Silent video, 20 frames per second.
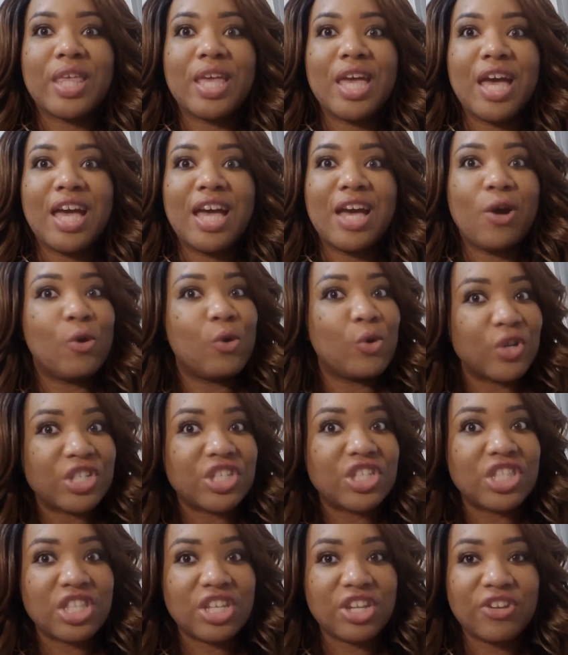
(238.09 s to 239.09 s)
uh,
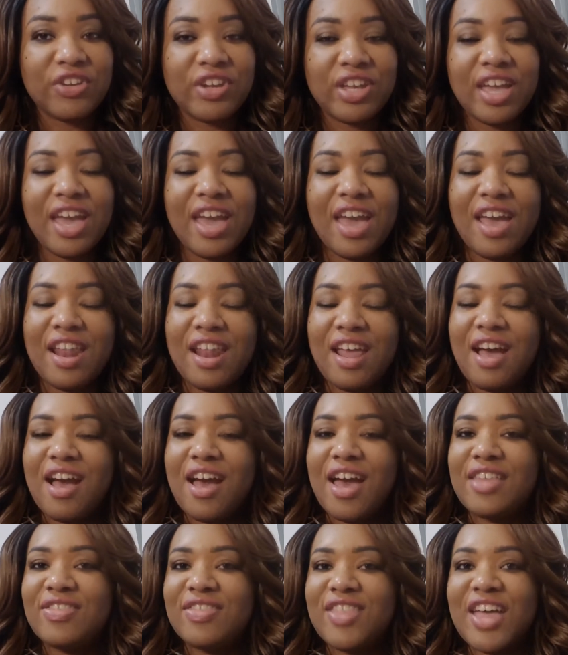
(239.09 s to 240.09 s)
Orange Theory, and
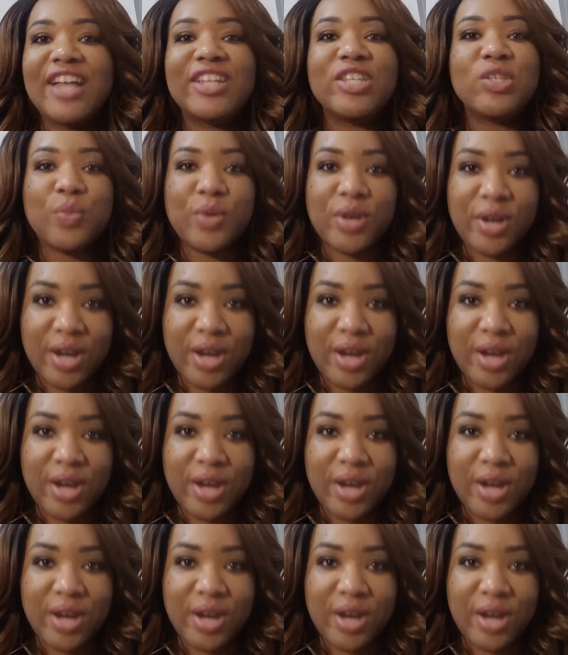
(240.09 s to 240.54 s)
I, that's where